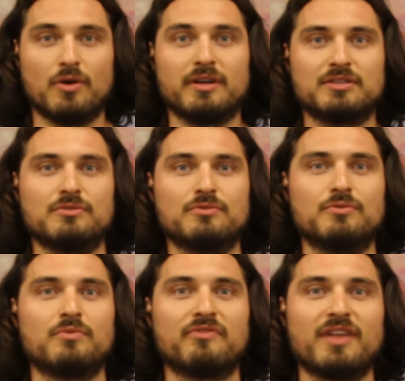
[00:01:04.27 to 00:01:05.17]

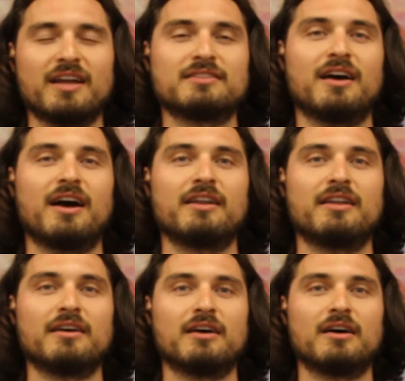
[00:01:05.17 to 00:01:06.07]
to reflect
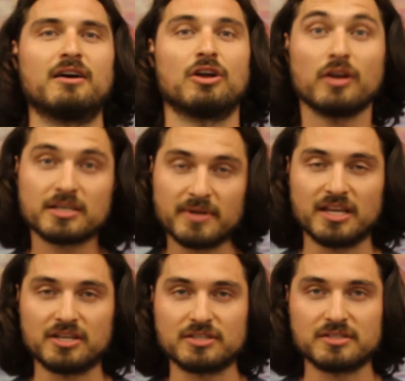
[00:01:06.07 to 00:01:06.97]
on her
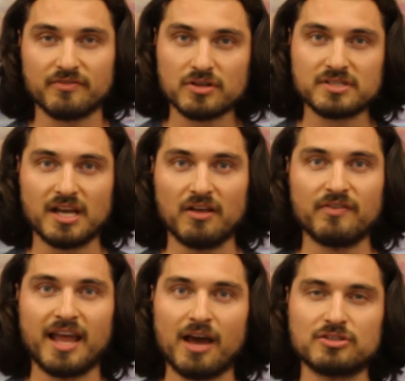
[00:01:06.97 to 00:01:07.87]
expectations of
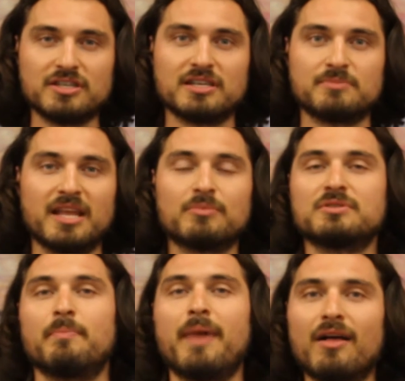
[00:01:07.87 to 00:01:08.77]
herself and how she has been able
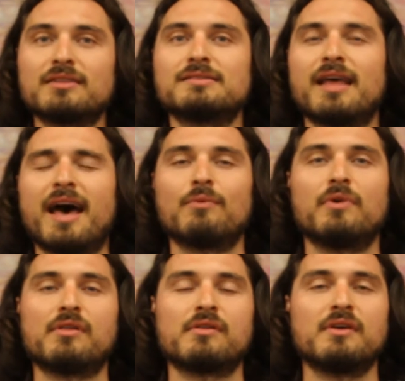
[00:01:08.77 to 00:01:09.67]
to balance that
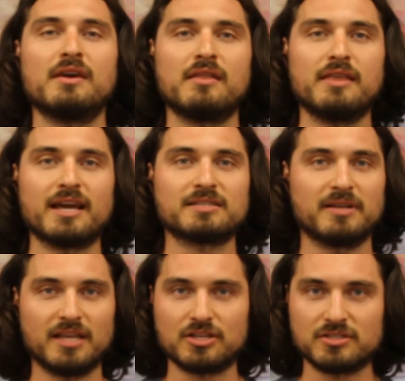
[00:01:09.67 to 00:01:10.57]
with the
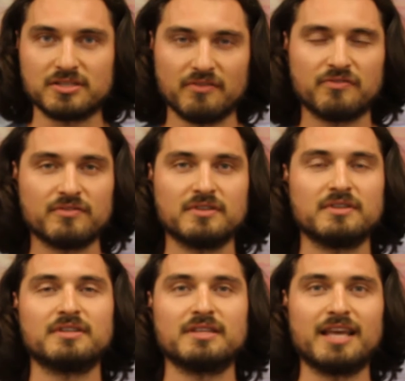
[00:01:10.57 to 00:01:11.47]
expectations of
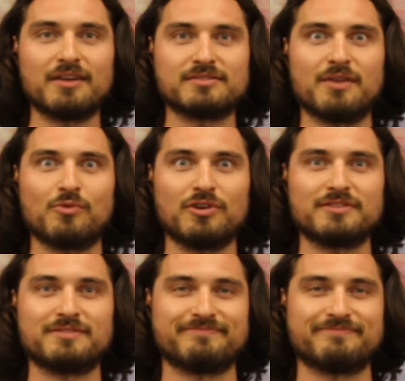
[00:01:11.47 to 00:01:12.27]
the outside world.